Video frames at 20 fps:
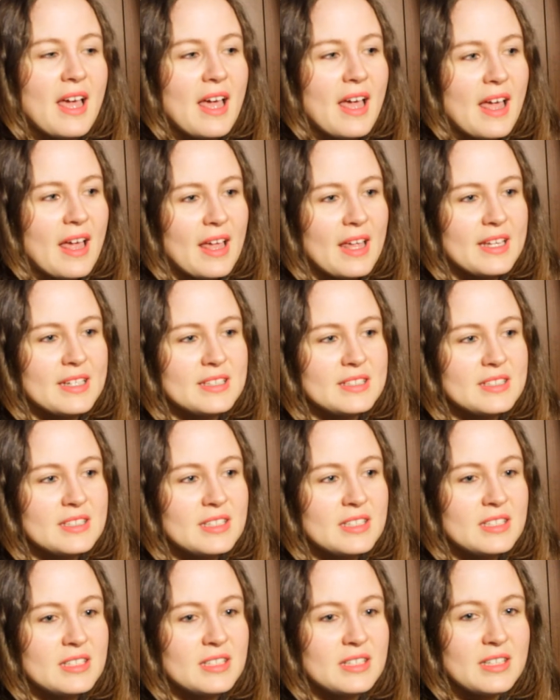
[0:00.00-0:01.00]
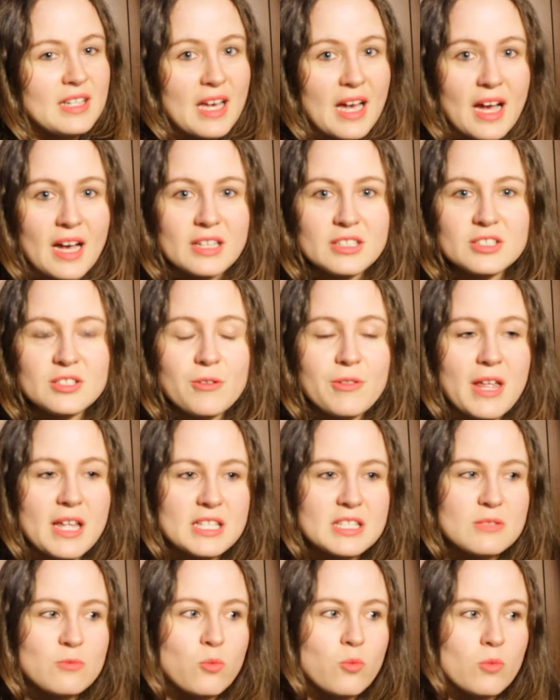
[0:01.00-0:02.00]
And yeah, so
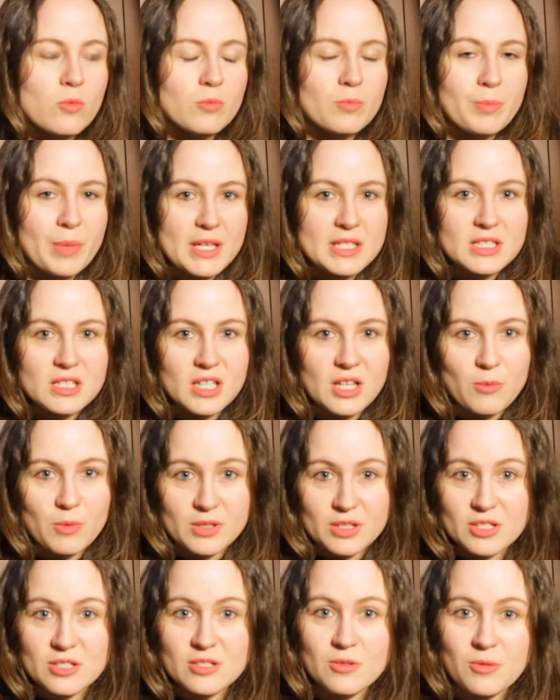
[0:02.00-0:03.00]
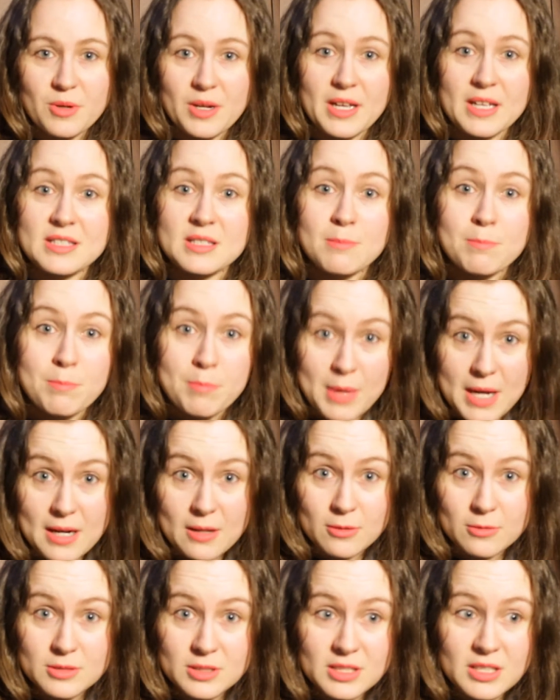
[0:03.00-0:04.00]
that's basically what the story is
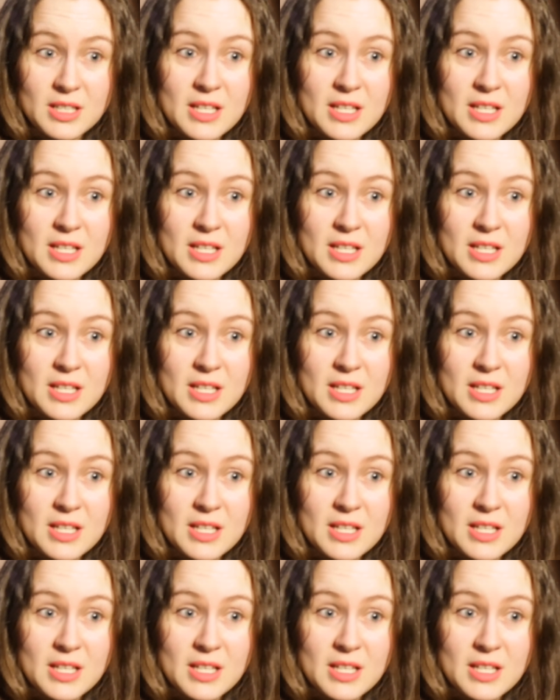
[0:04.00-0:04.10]
about.